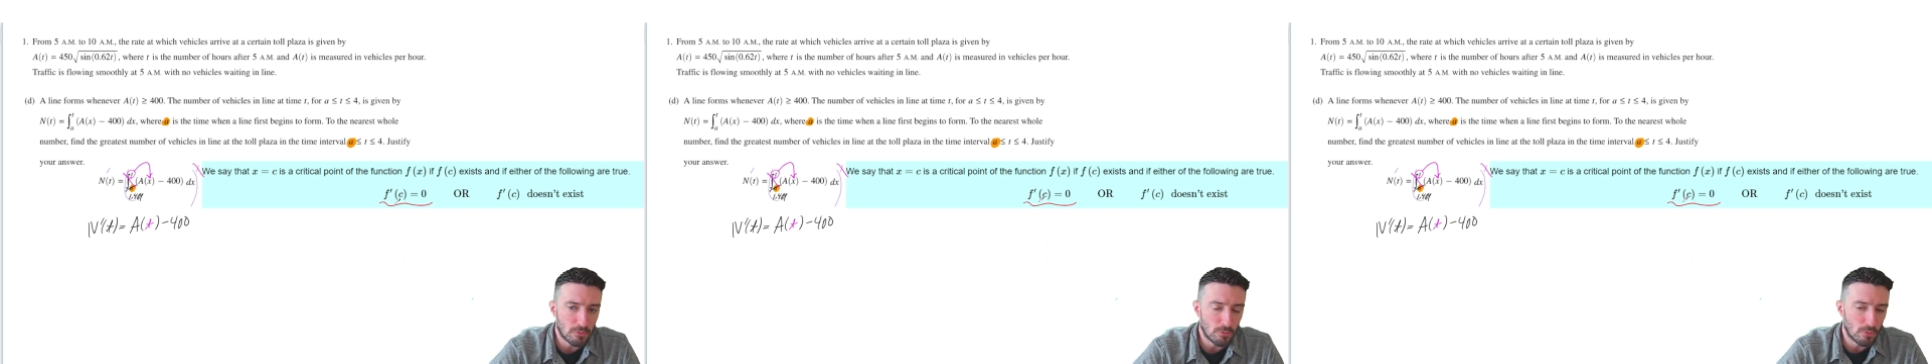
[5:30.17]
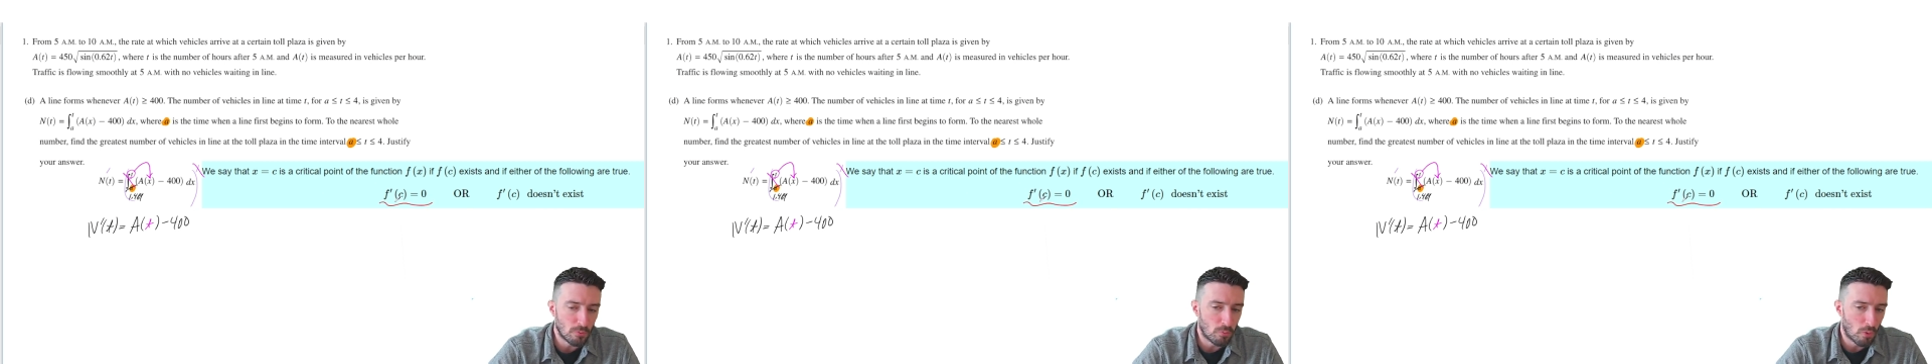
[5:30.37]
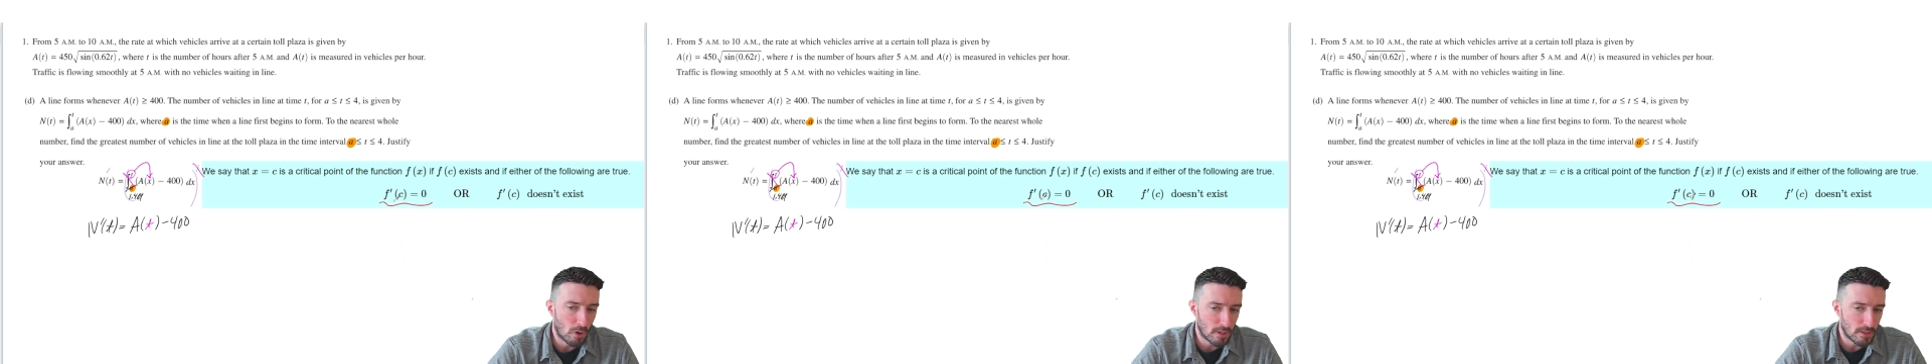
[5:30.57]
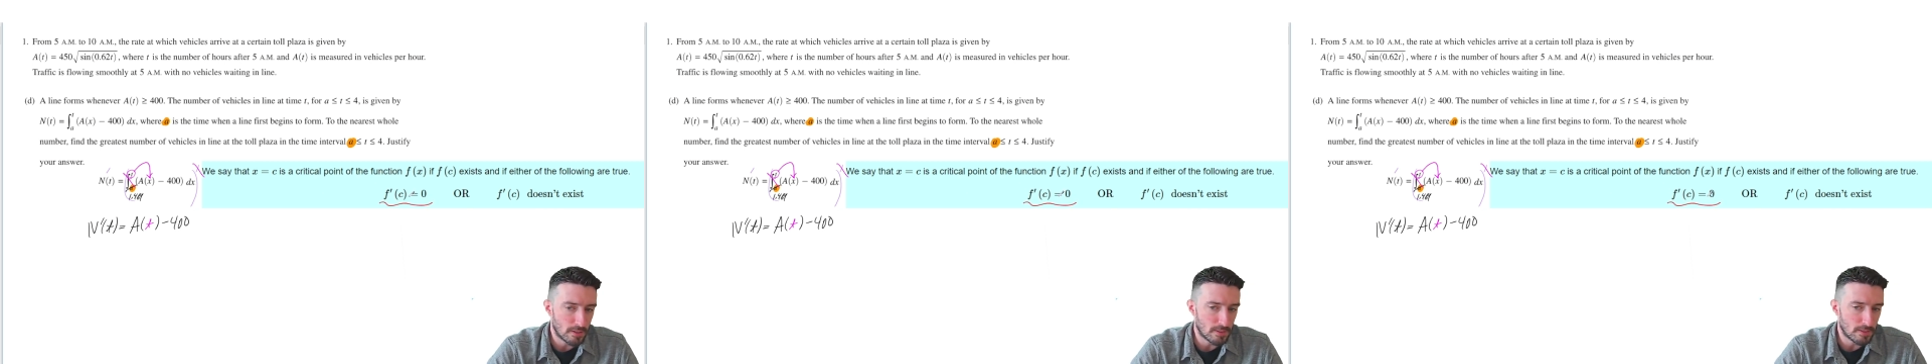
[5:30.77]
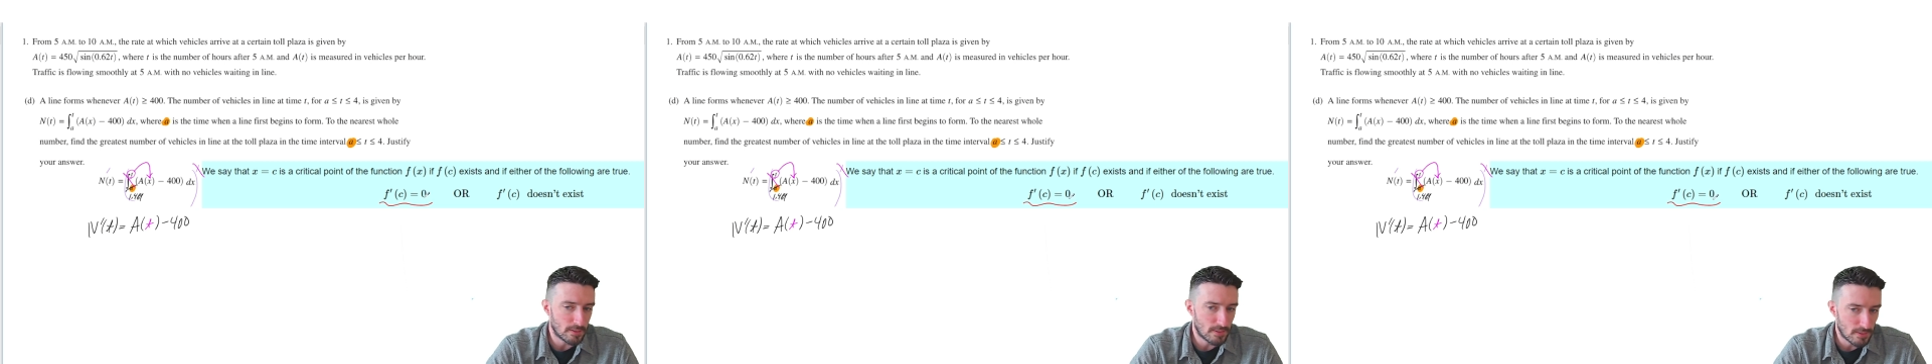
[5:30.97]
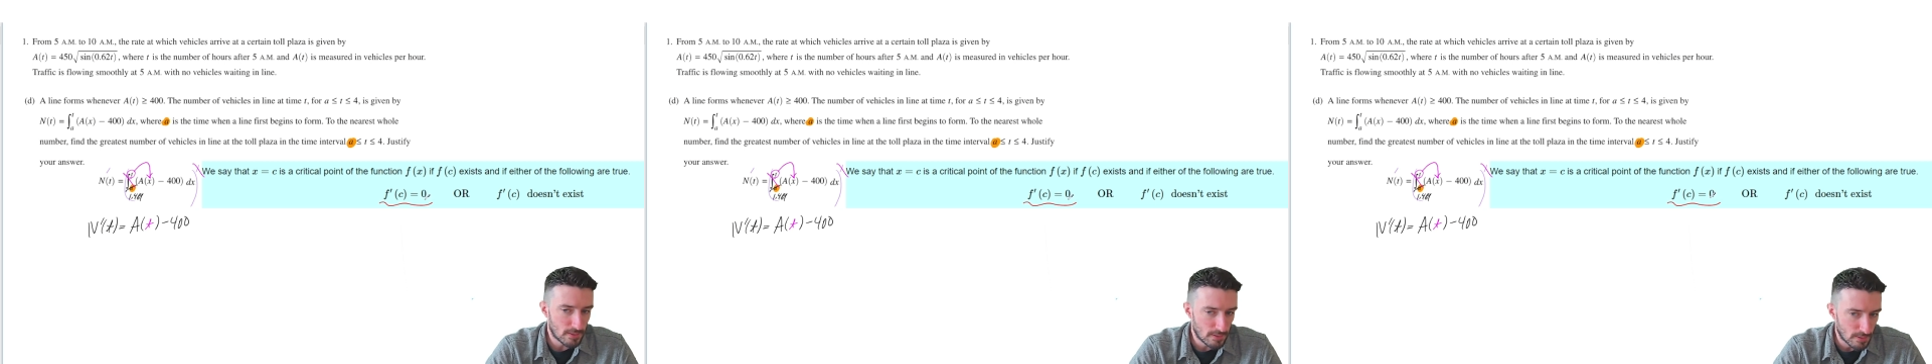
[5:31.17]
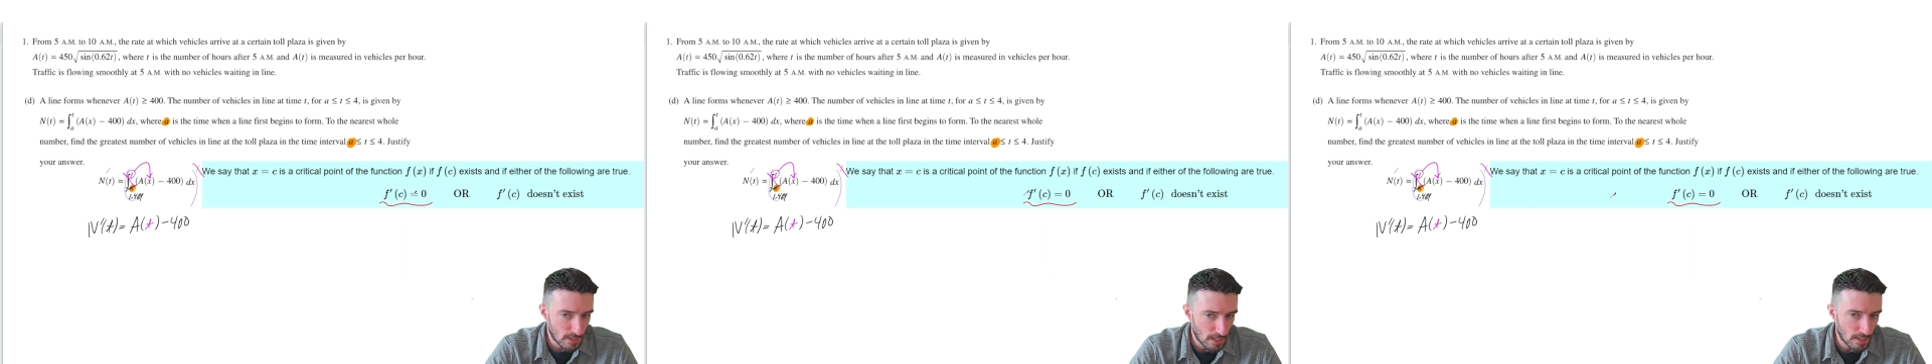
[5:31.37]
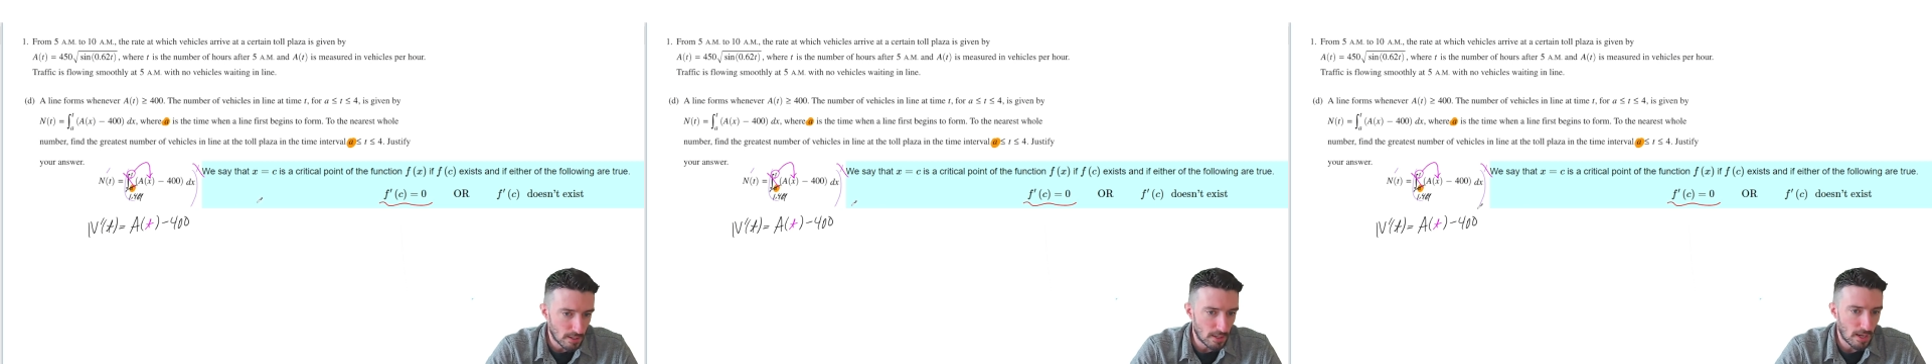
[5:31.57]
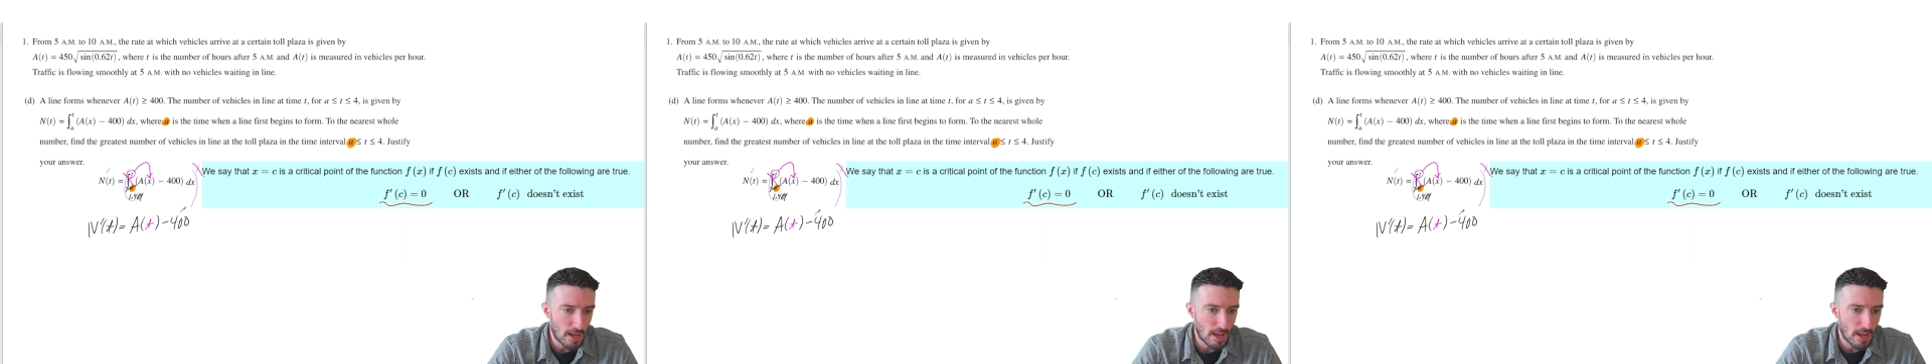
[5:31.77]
we want to set